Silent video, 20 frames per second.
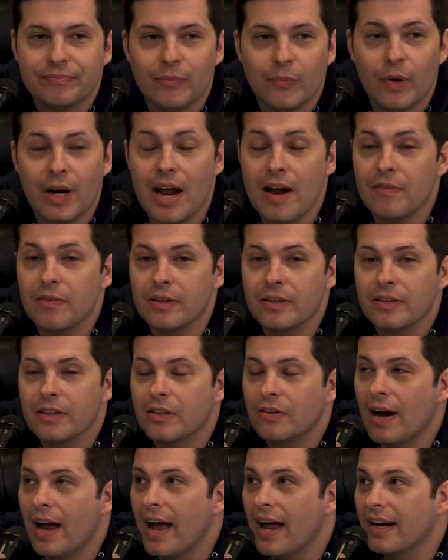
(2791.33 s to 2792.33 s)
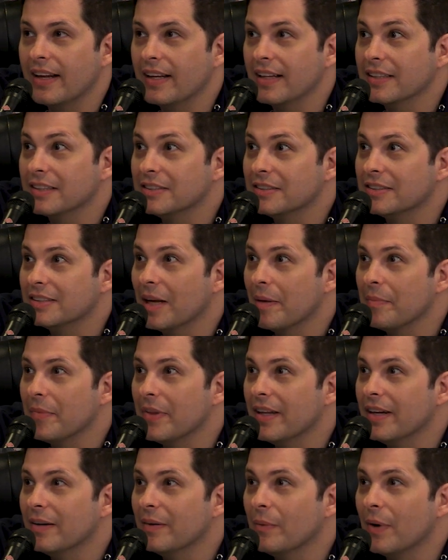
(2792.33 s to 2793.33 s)
whatever, Gradius or
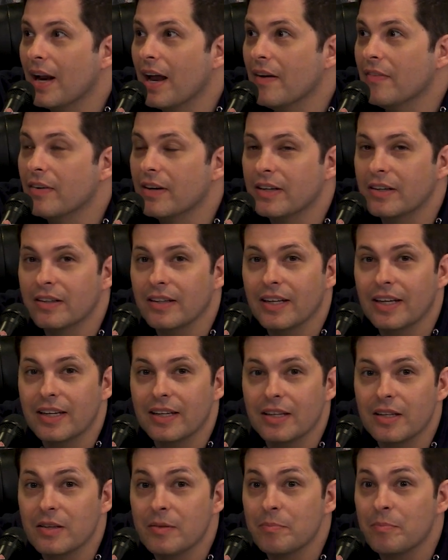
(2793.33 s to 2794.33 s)
something, whatever, and you're like,